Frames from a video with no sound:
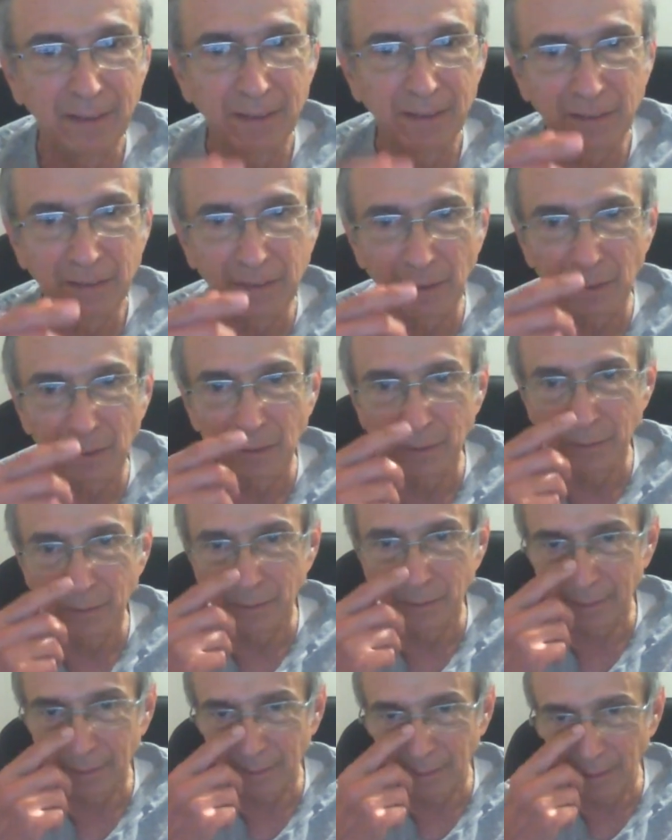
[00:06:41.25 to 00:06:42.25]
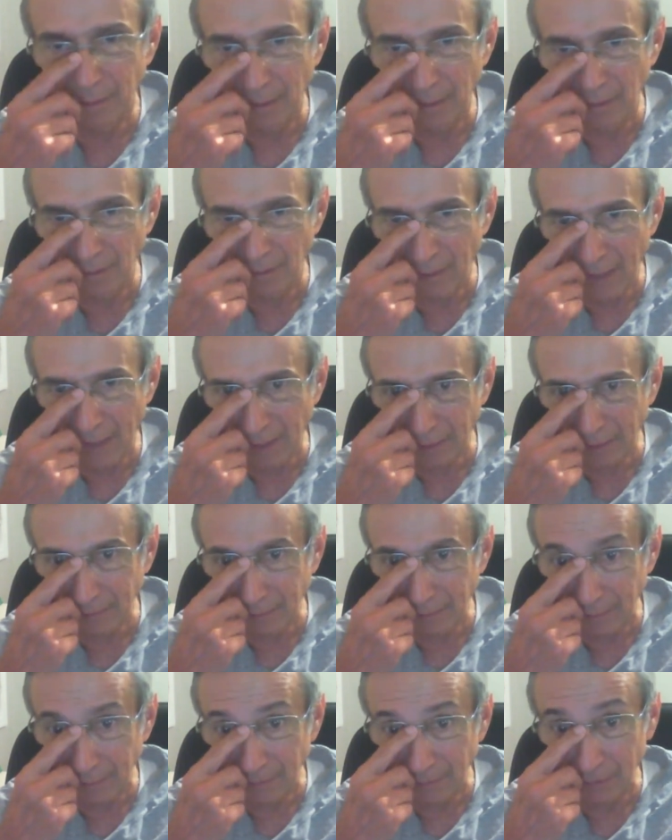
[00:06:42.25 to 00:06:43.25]
So in effect,
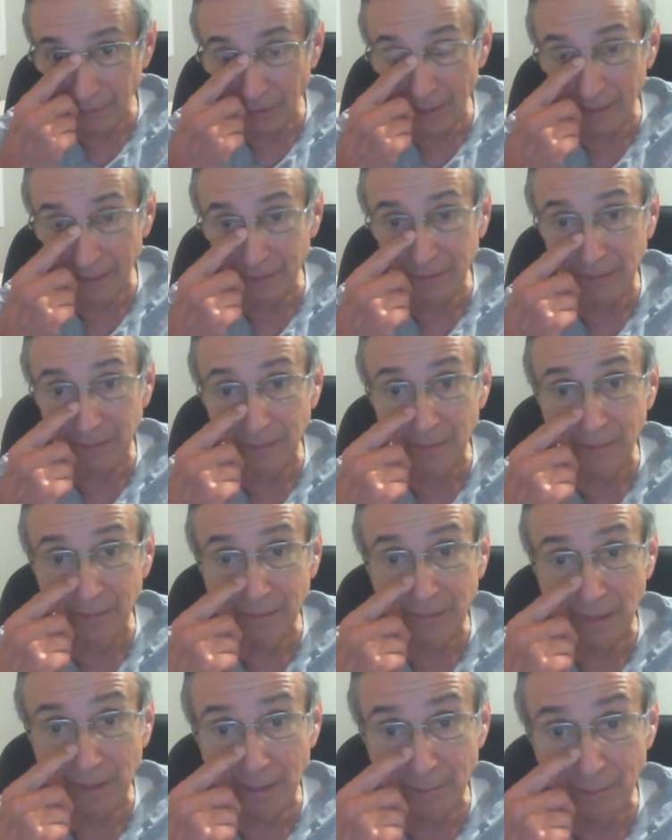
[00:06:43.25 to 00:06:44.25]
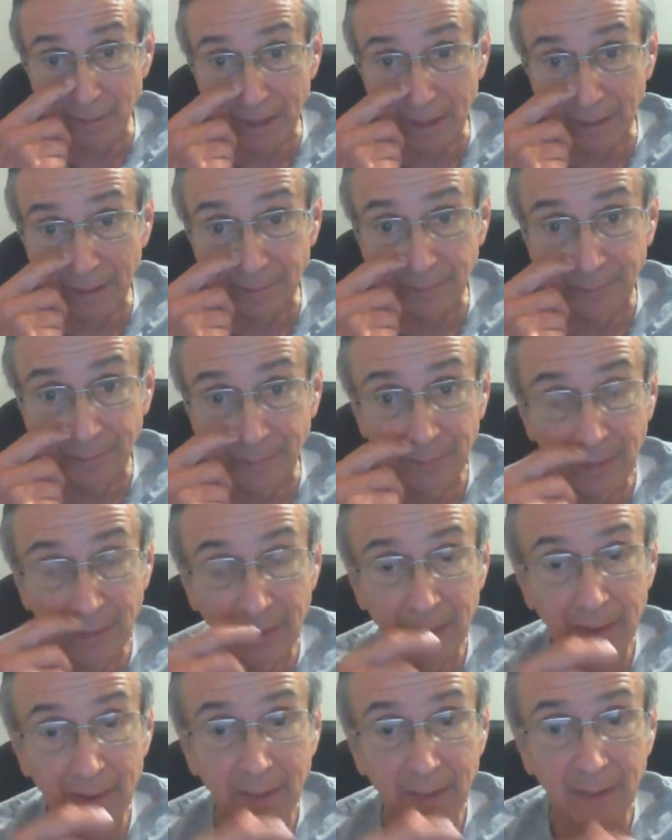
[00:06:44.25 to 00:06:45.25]
Janssen owns IMED
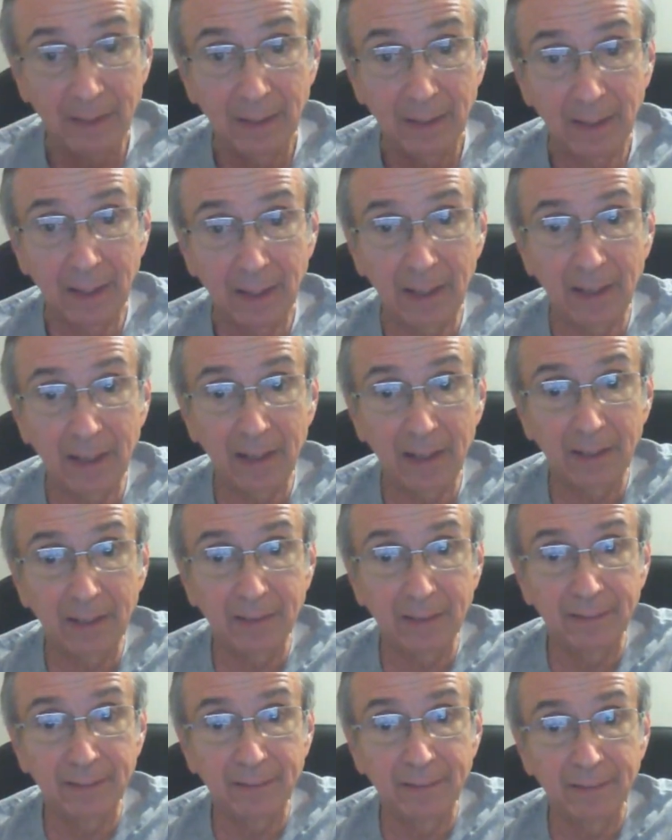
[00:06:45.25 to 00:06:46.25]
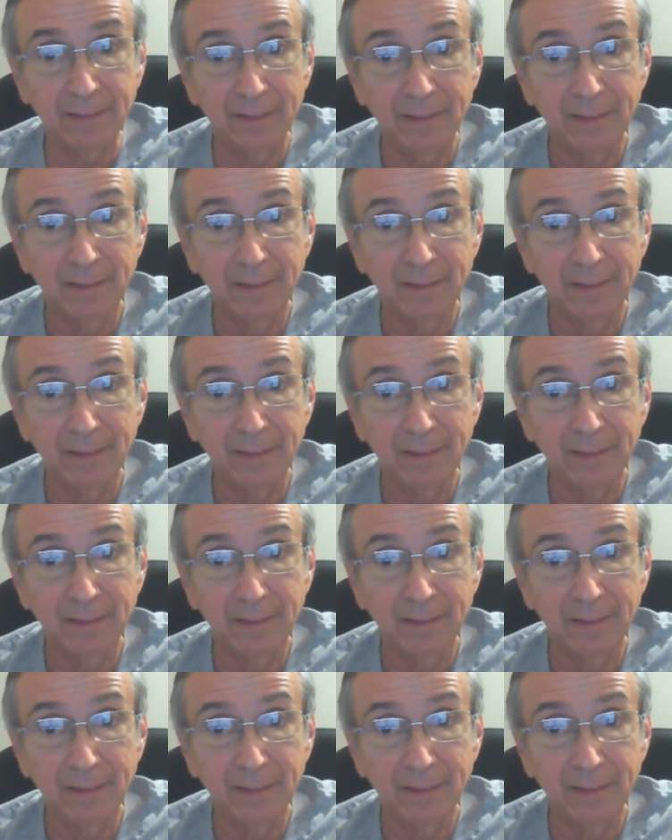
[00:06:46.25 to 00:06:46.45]
and